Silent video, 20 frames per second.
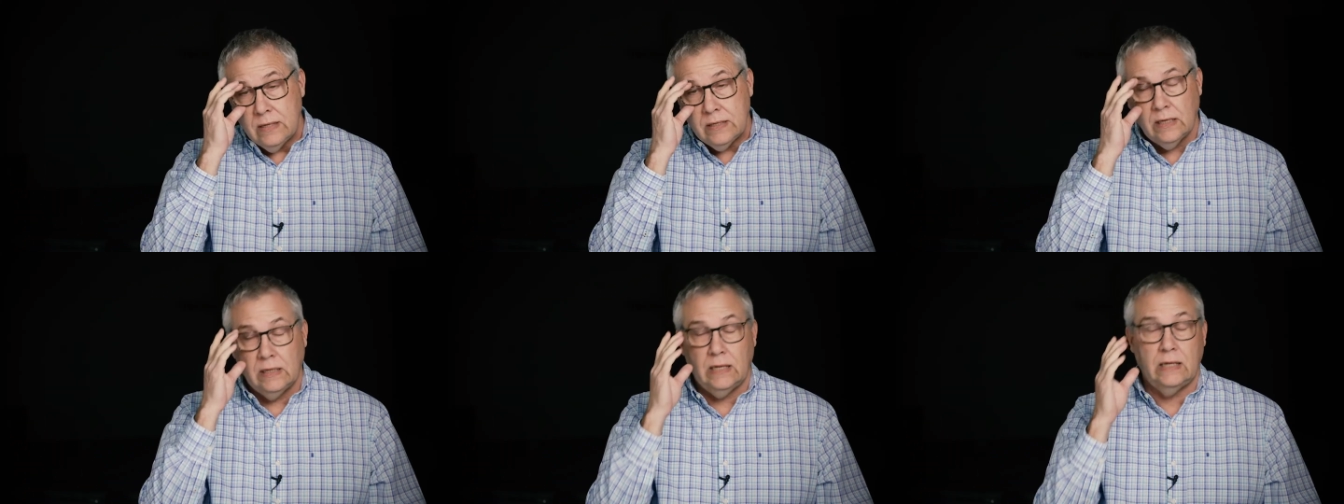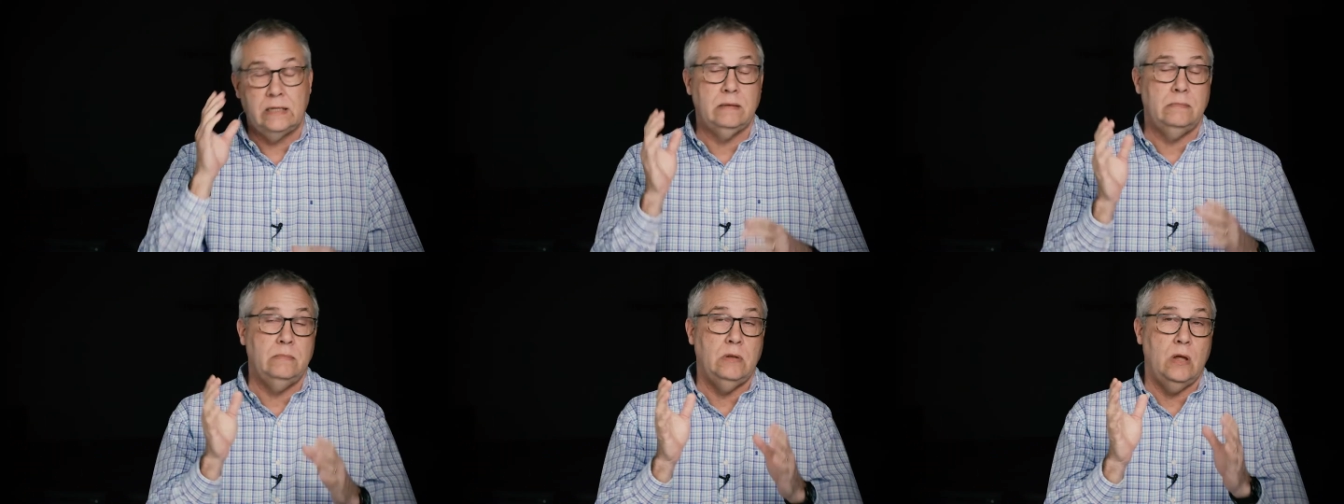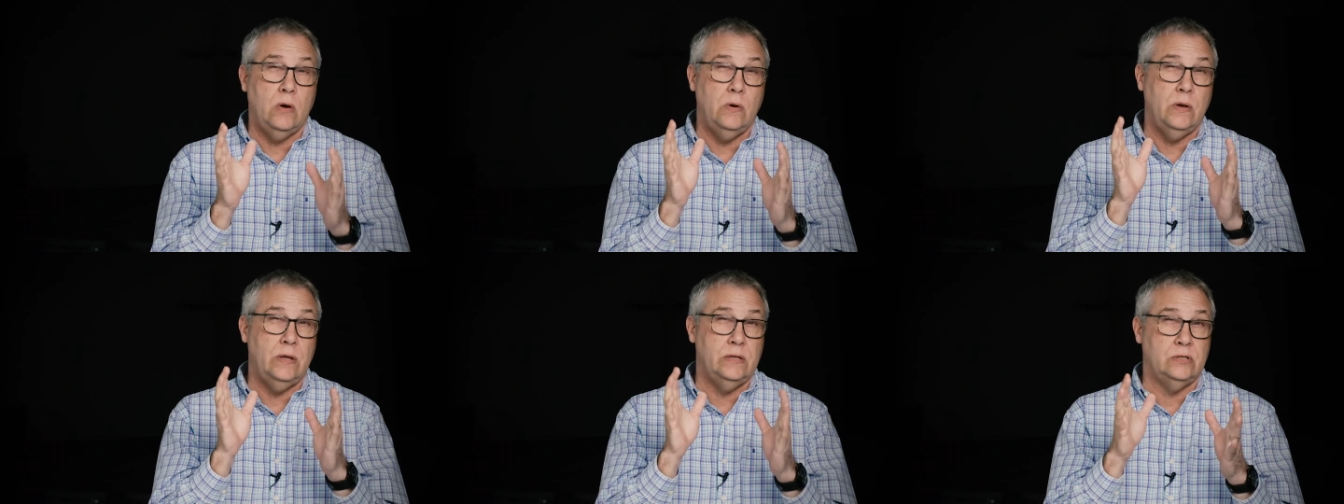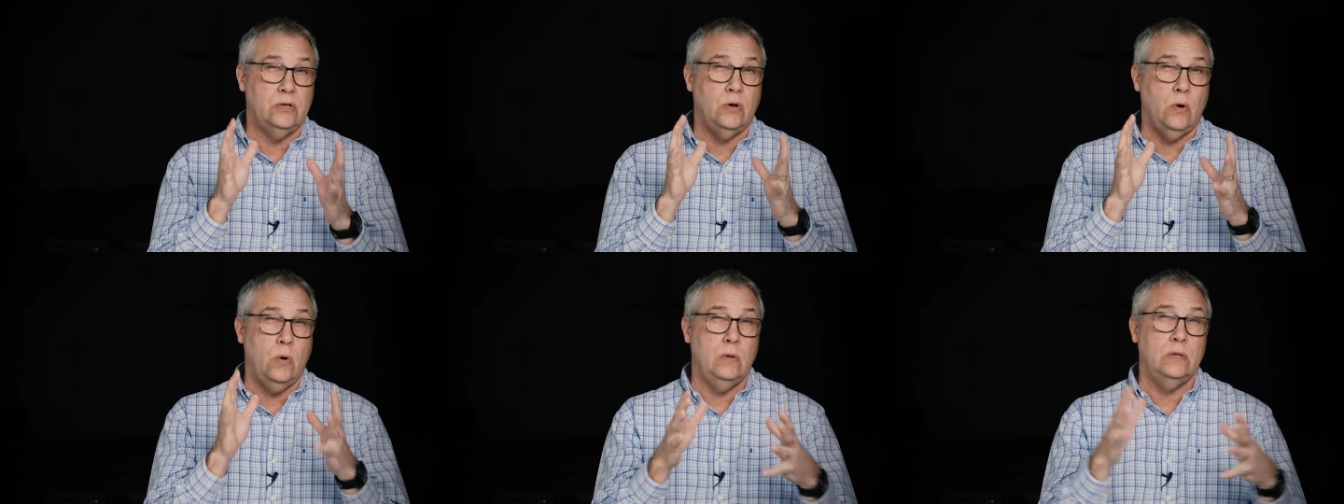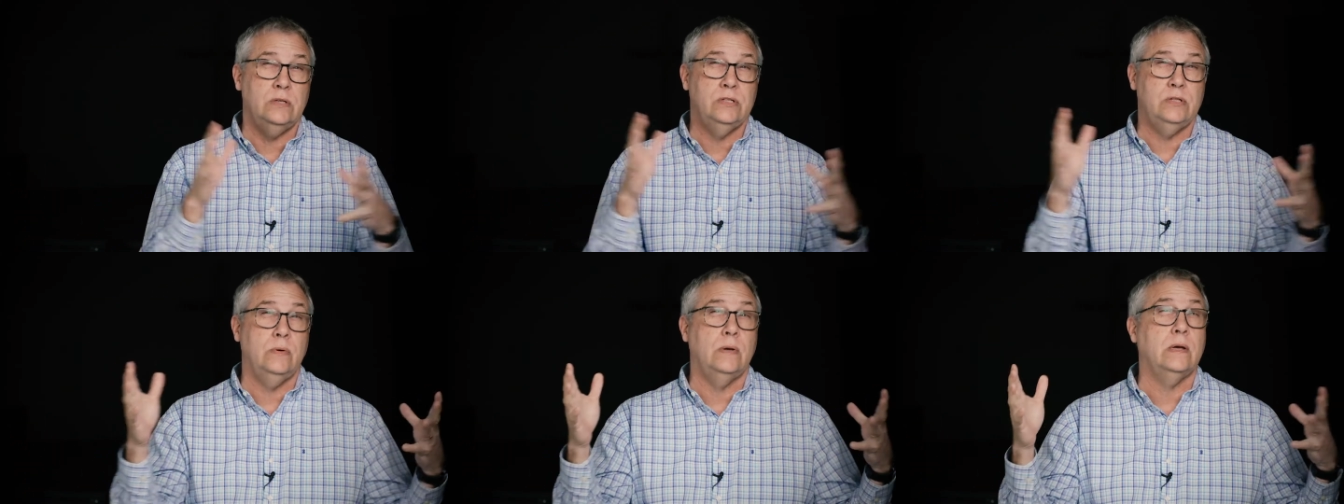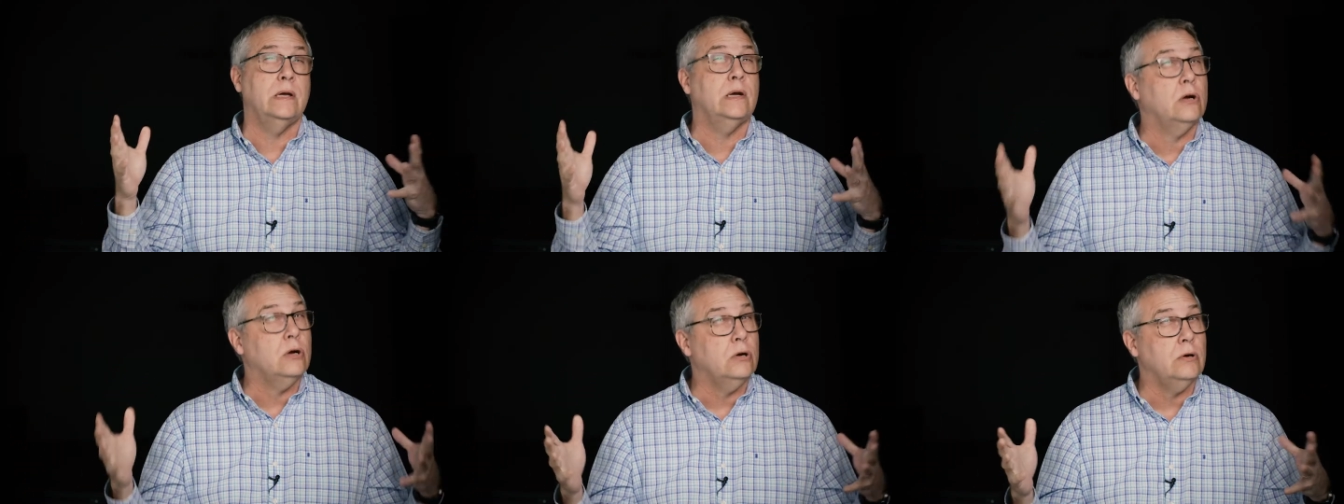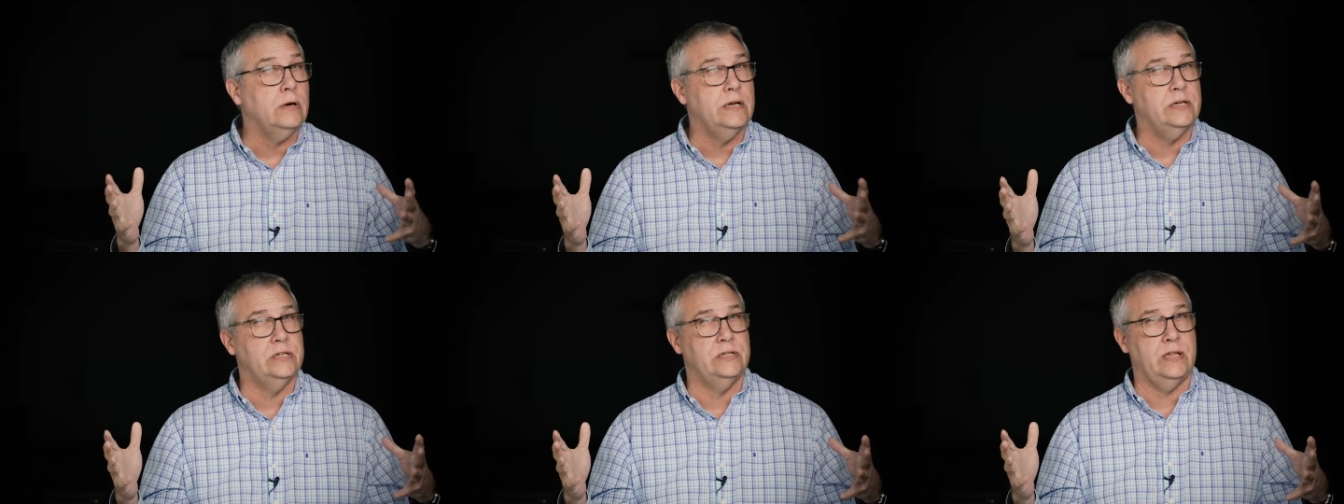to let them know his goal is to
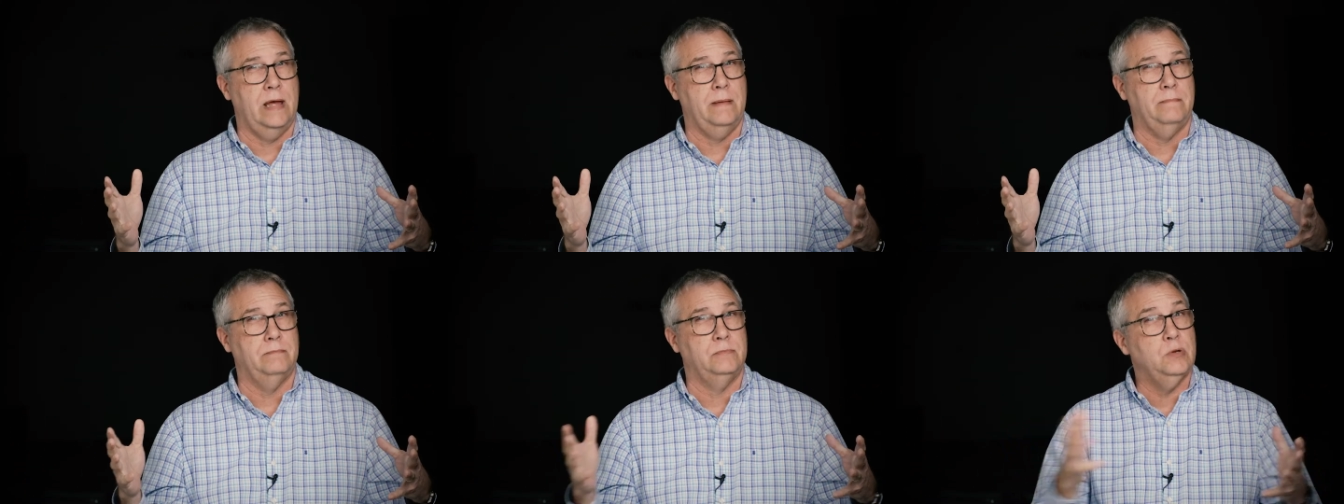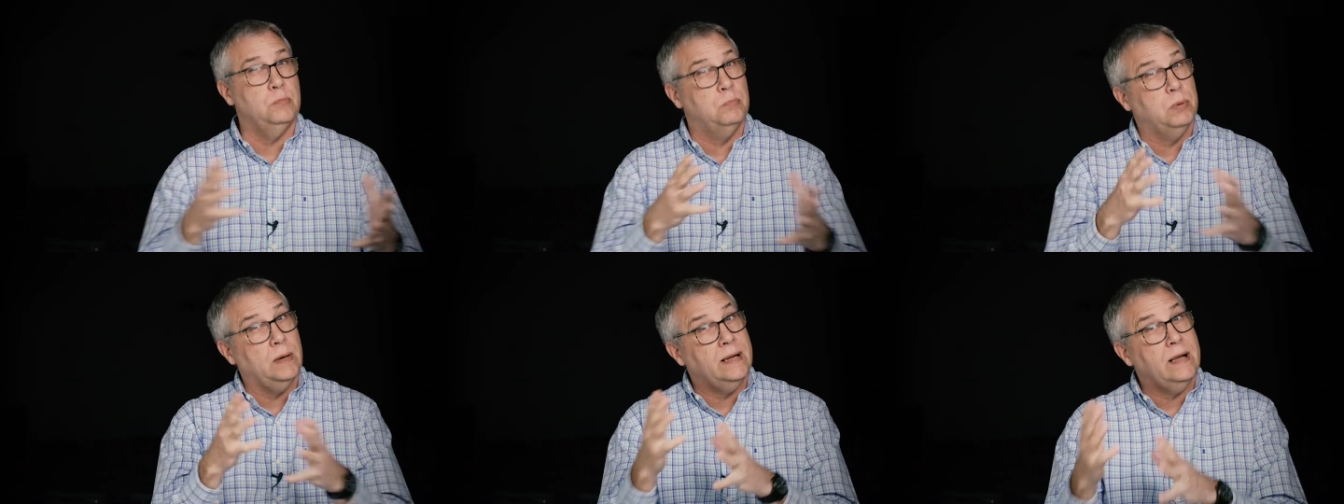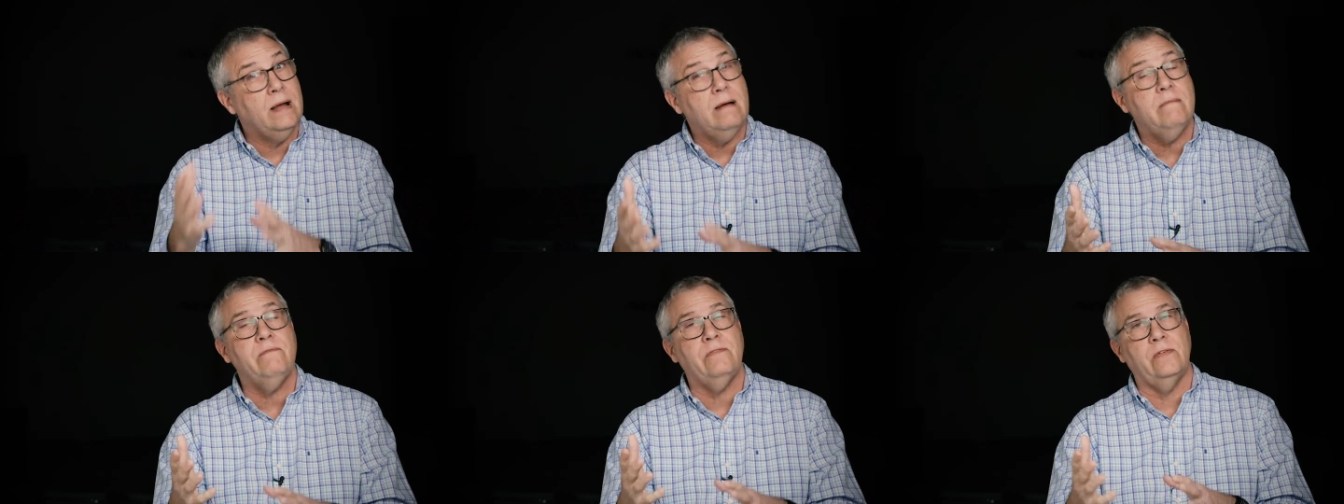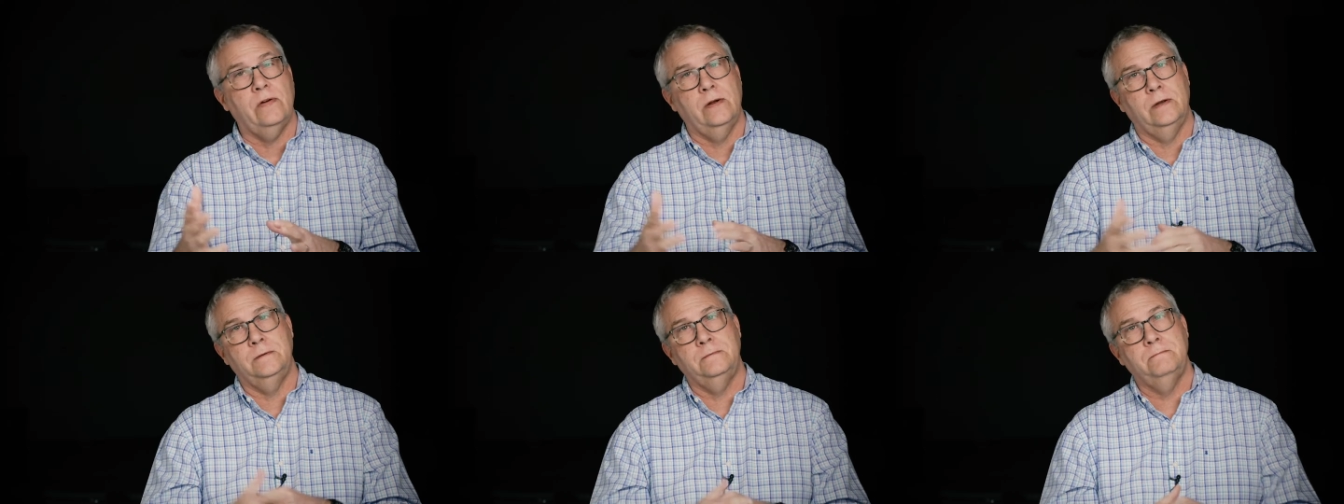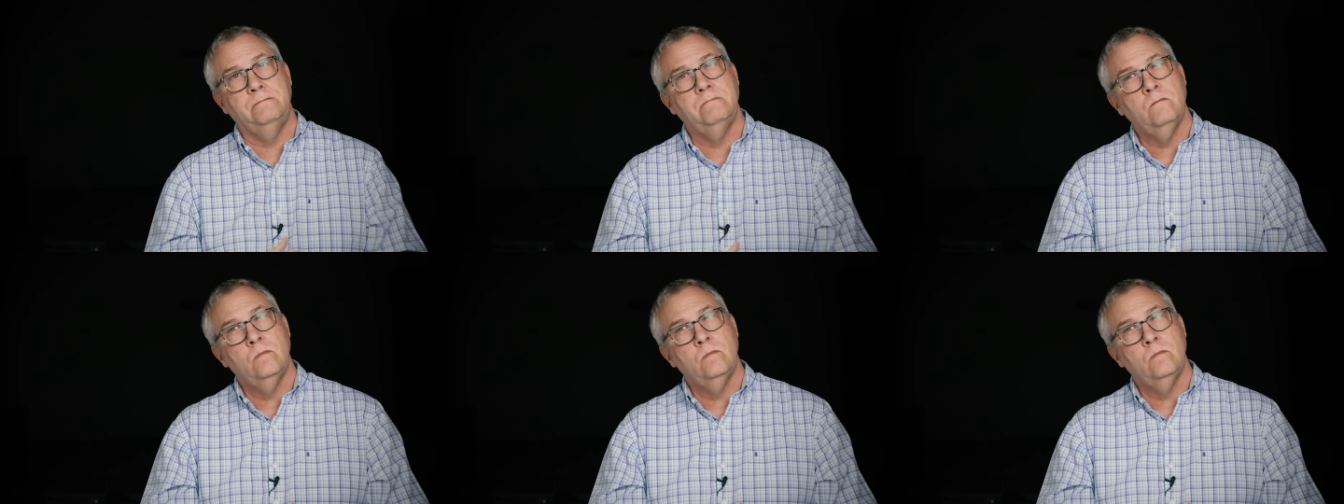encourage them, to bring comfort,